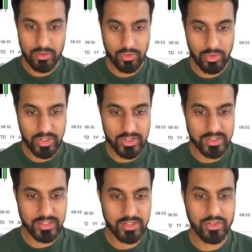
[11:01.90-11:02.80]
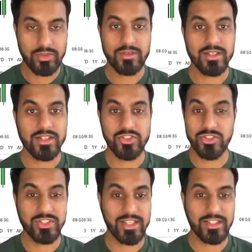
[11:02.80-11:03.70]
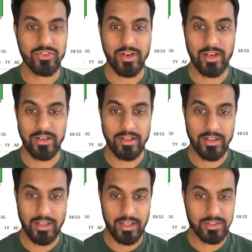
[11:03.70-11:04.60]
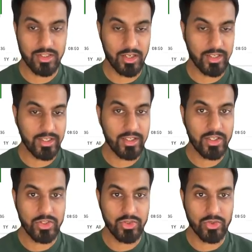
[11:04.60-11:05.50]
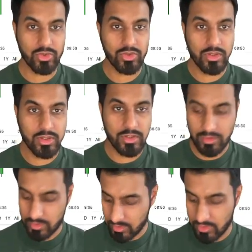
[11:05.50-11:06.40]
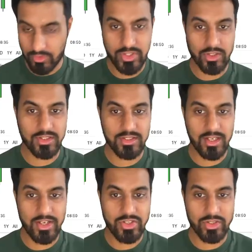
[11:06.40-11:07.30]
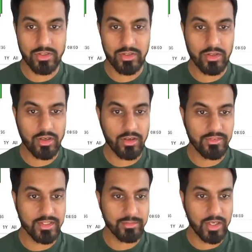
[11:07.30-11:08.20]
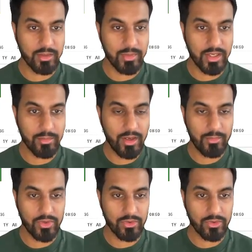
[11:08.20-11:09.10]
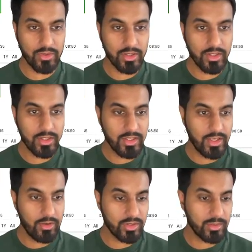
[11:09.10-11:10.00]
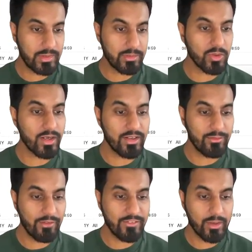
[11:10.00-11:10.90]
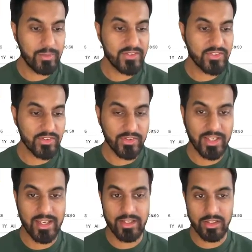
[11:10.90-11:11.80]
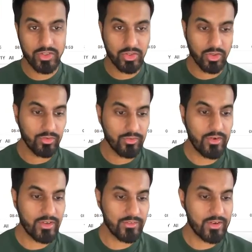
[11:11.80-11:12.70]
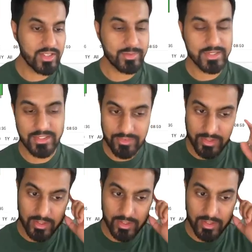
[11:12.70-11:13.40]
all you just need to do is just take the trade and target your original consolidation of this market make and buy model. Now, the people who are in my VIPs are getting, you know, very, very specific